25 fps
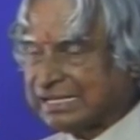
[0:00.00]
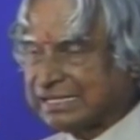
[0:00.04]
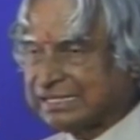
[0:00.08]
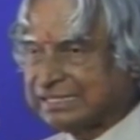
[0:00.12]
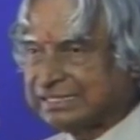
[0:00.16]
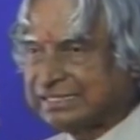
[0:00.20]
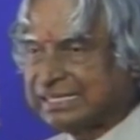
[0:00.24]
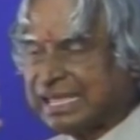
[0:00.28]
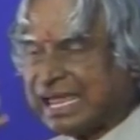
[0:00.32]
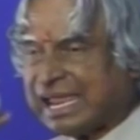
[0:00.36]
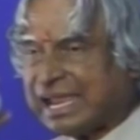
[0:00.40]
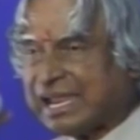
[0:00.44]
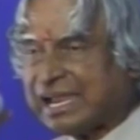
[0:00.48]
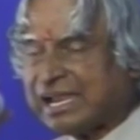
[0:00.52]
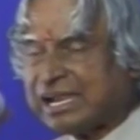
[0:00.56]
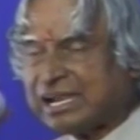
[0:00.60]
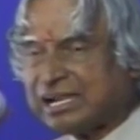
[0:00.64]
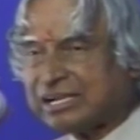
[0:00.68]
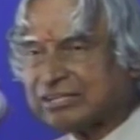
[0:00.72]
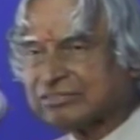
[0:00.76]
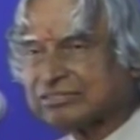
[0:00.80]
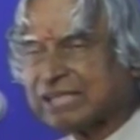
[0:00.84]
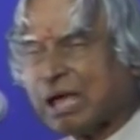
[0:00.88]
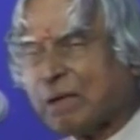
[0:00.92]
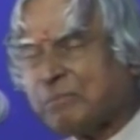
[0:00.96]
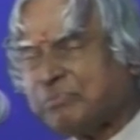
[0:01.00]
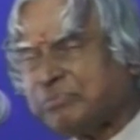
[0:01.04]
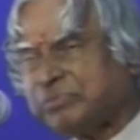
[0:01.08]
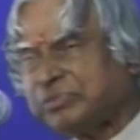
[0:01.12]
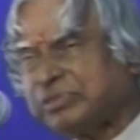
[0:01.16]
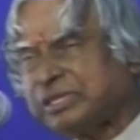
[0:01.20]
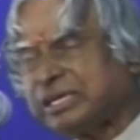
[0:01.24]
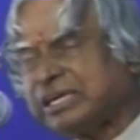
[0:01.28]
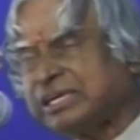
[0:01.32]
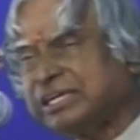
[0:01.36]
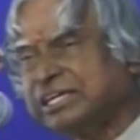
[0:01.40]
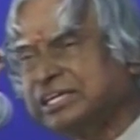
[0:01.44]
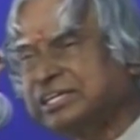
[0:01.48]
Then
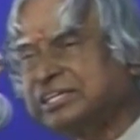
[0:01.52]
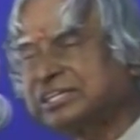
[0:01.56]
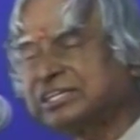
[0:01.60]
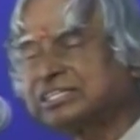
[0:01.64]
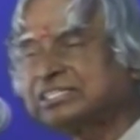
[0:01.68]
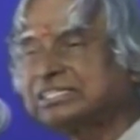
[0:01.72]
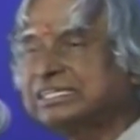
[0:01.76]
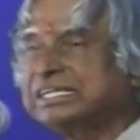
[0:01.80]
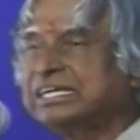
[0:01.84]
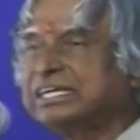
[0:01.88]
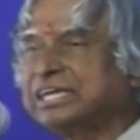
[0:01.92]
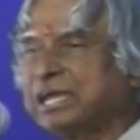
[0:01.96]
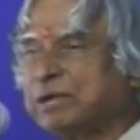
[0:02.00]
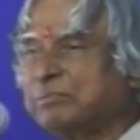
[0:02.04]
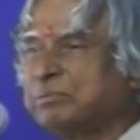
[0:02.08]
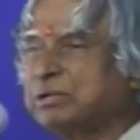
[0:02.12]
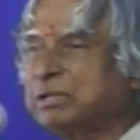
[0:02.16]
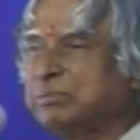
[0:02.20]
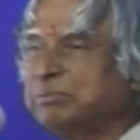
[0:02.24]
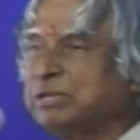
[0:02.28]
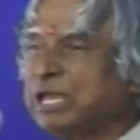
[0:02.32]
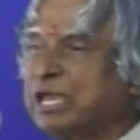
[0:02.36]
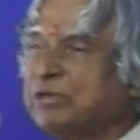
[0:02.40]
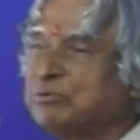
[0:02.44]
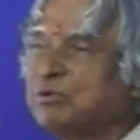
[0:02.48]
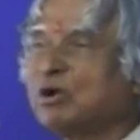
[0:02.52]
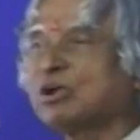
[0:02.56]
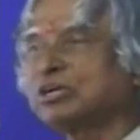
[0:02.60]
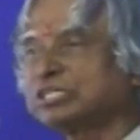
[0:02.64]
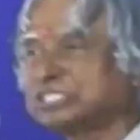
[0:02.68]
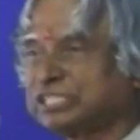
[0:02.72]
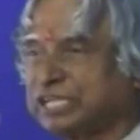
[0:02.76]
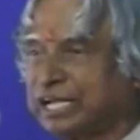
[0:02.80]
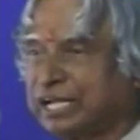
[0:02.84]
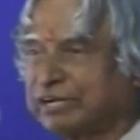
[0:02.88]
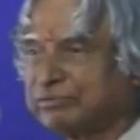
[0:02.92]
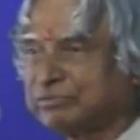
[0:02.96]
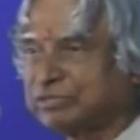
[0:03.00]
something interesting came to me I want to
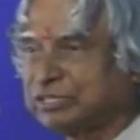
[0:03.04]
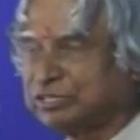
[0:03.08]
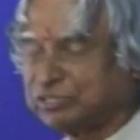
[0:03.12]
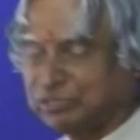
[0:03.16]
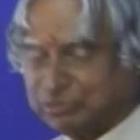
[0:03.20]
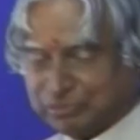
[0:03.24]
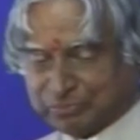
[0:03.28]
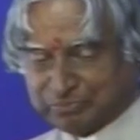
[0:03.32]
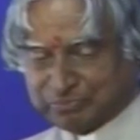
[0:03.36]
share with you.